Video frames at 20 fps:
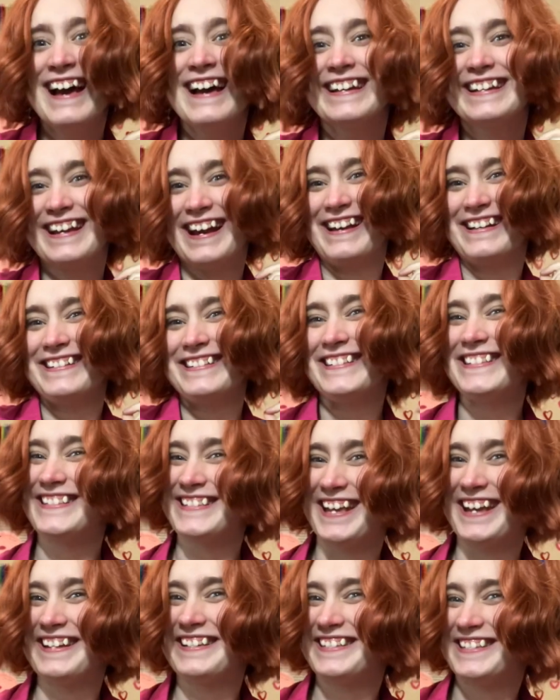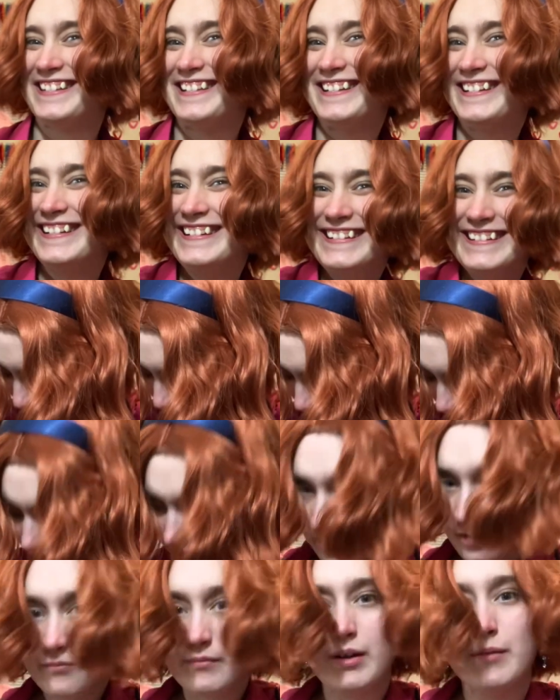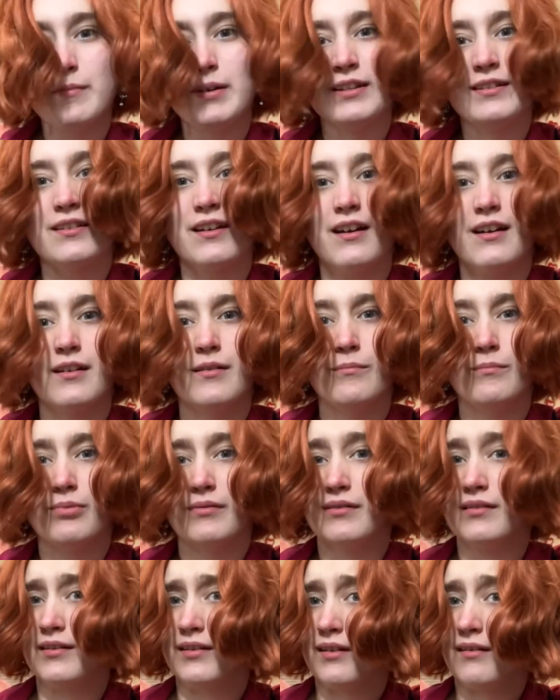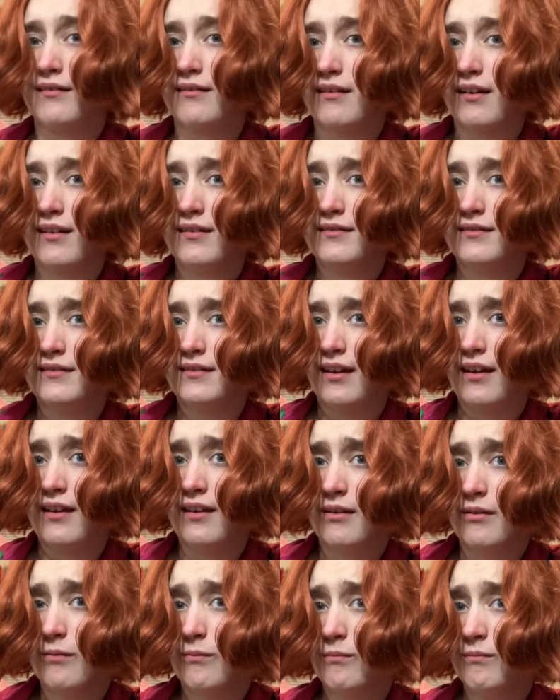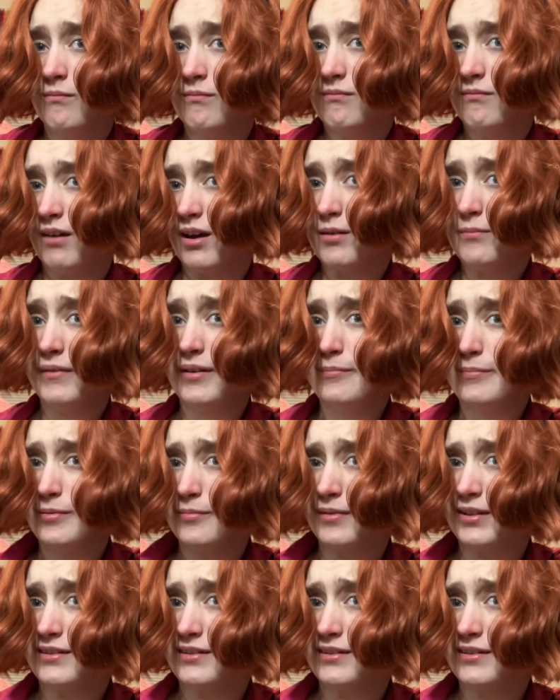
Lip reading: kind of sexy. Like, I'm not my type, but like, goddamn, I might be my